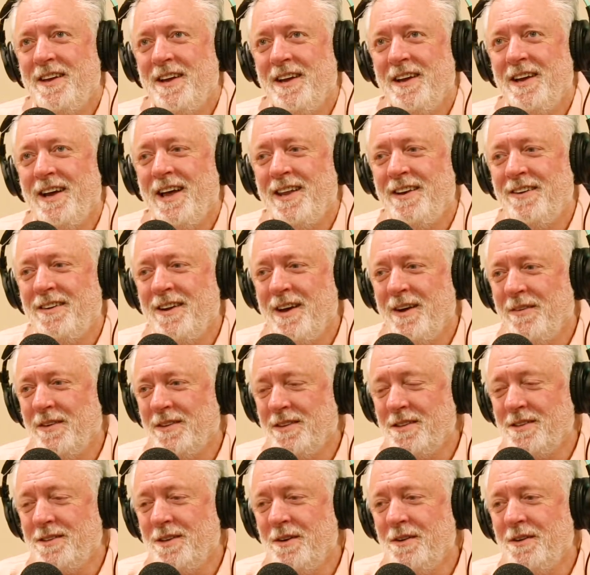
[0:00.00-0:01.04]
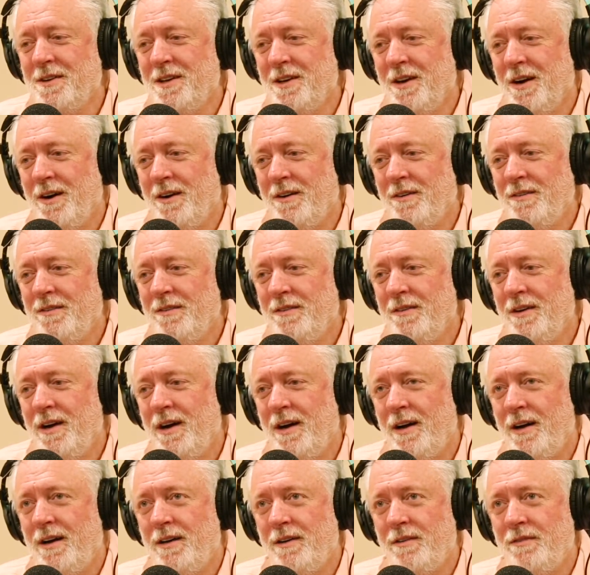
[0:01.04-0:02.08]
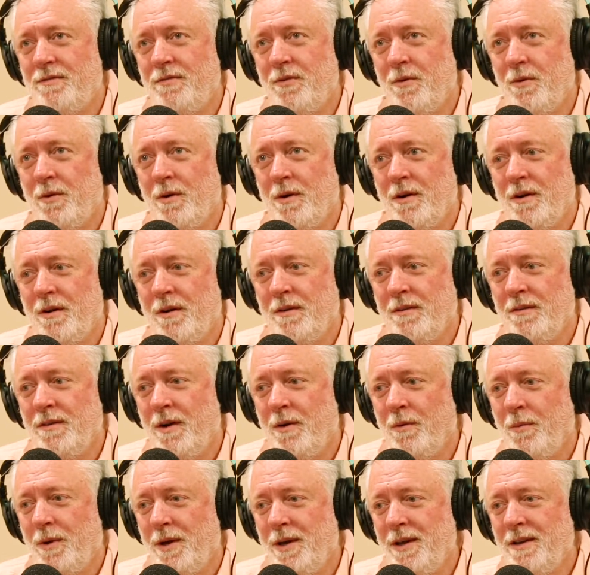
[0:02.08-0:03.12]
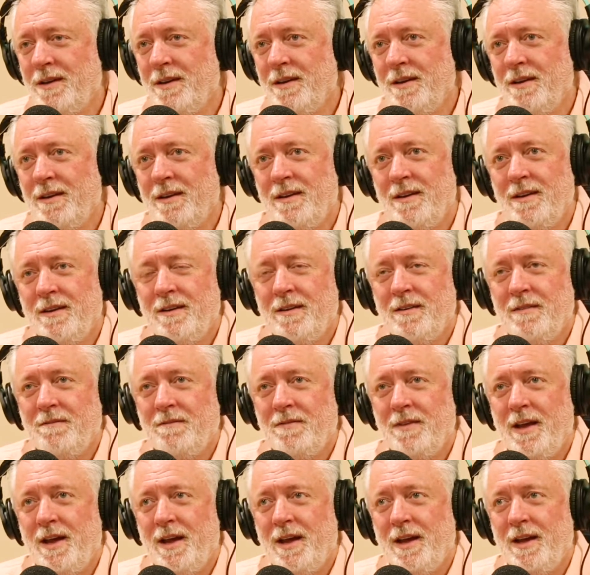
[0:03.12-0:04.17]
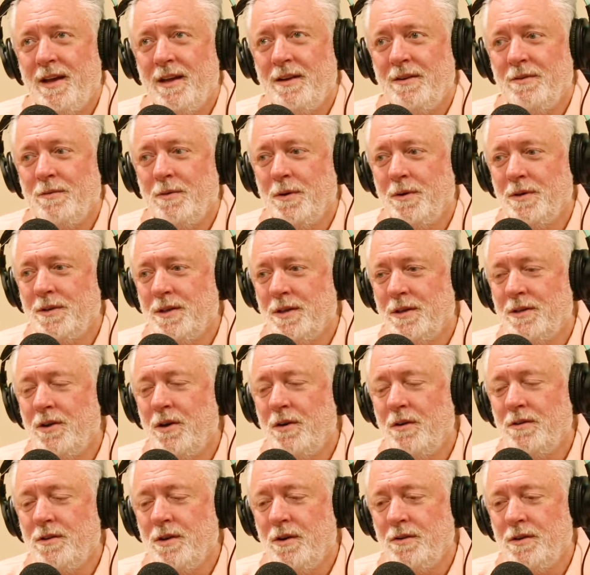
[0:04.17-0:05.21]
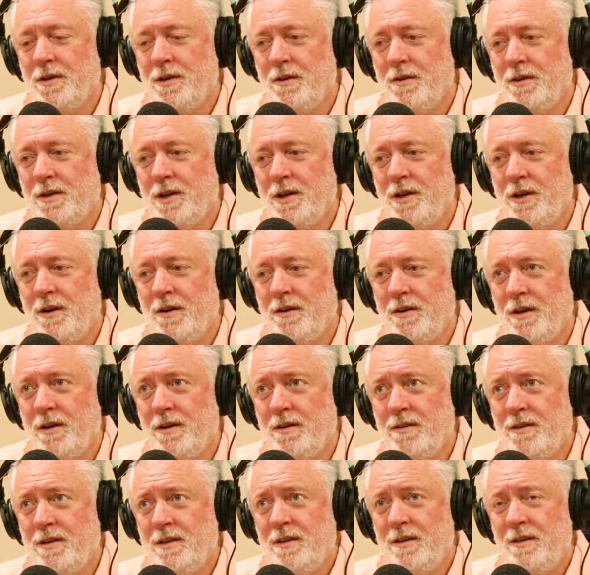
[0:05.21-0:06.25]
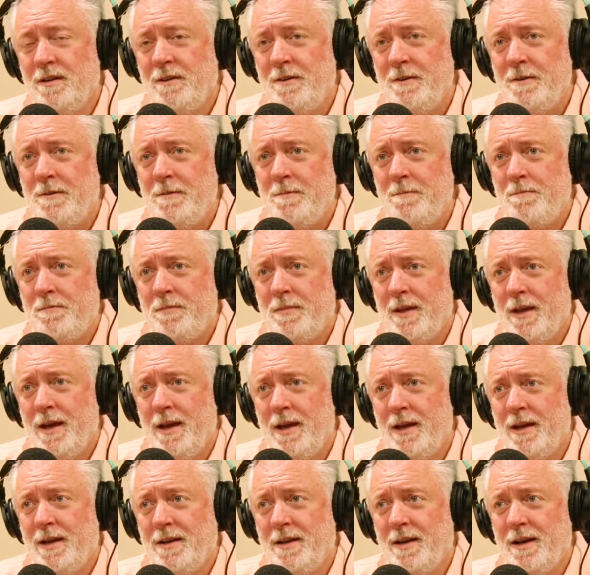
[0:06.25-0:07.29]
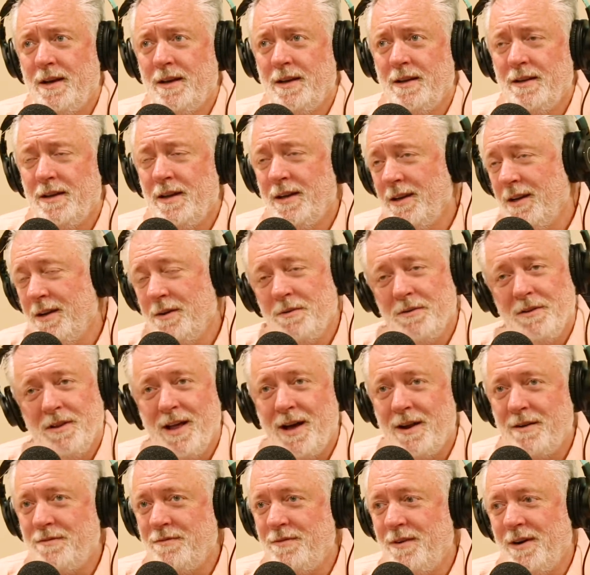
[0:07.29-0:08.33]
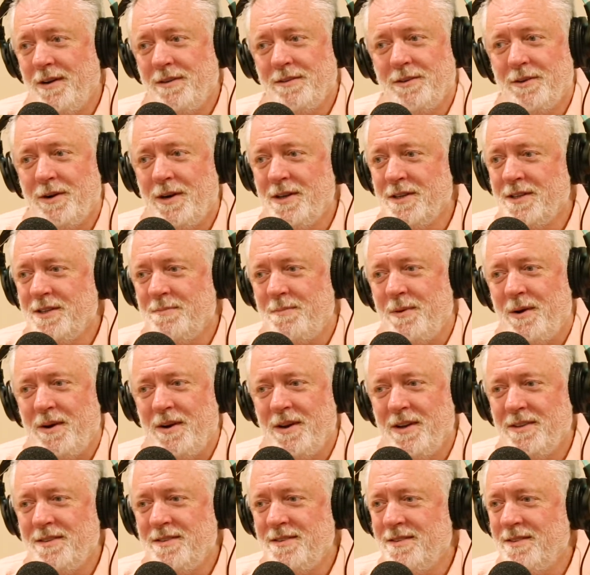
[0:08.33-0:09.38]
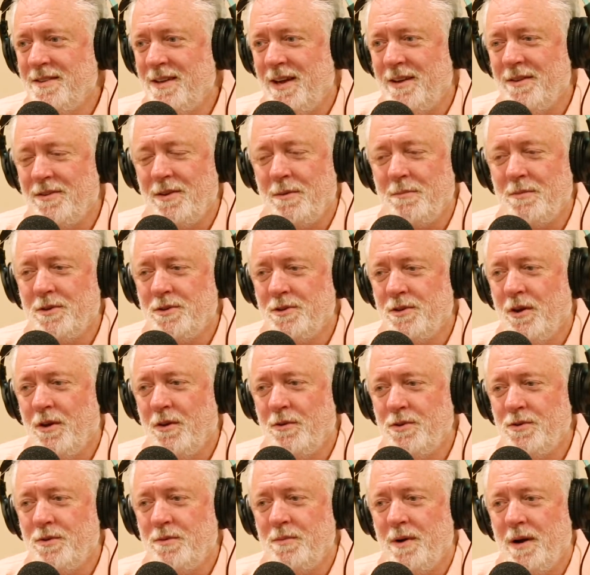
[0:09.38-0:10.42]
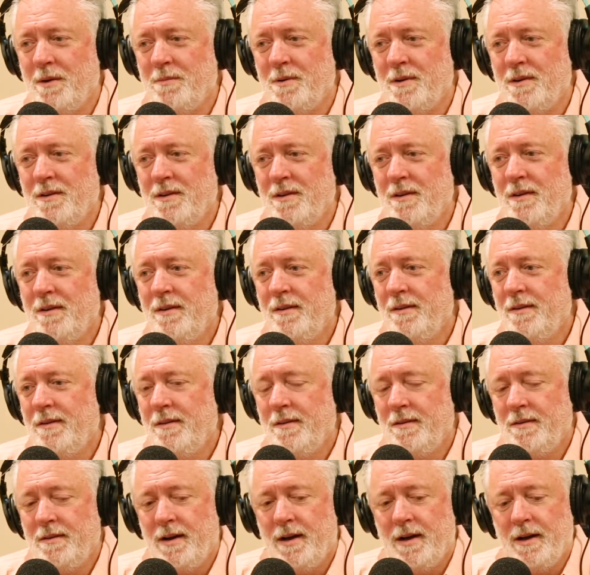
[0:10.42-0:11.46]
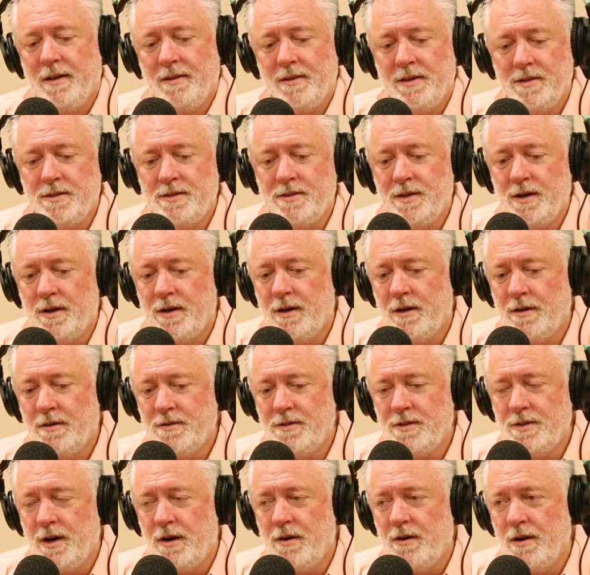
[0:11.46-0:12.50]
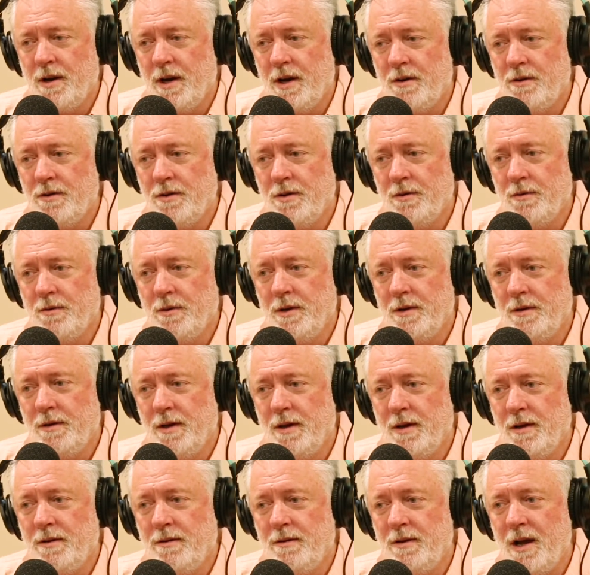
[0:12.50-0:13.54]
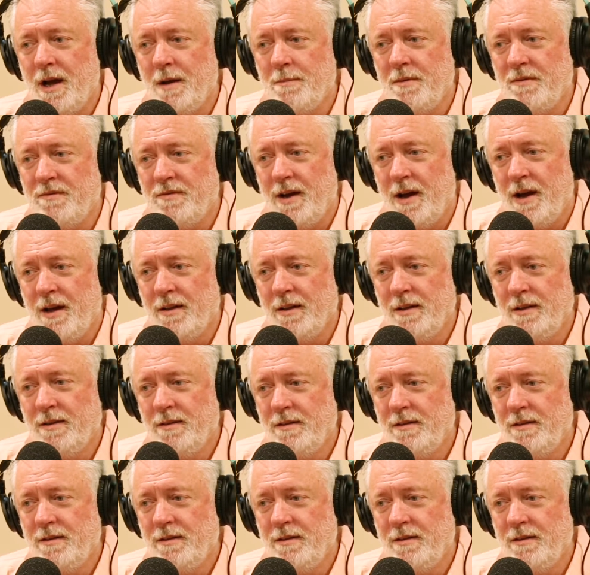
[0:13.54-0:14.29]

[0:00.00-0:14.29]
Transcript: Heather and I went to Tokyo for a week, and we went to Tokyo and Kyoto, and again, a lot of fun, great experience. That's something she'll always remember. This year, Sarah and I are doing Napa Valley.